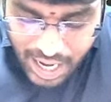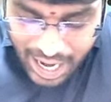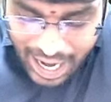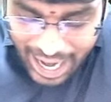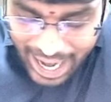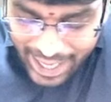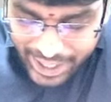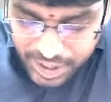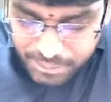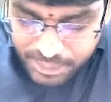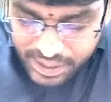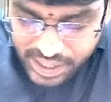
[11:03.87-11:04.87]

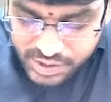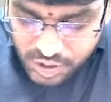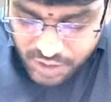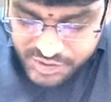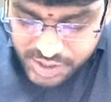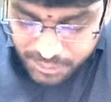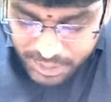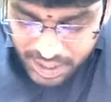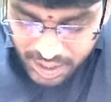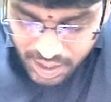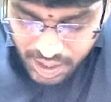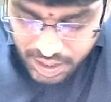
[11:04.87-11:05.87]
and place of supply
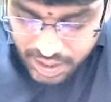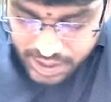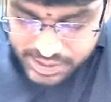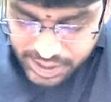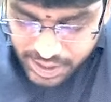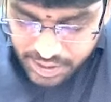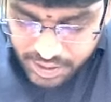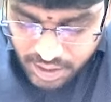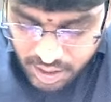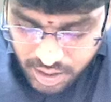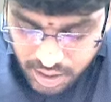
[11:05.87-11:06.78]
is in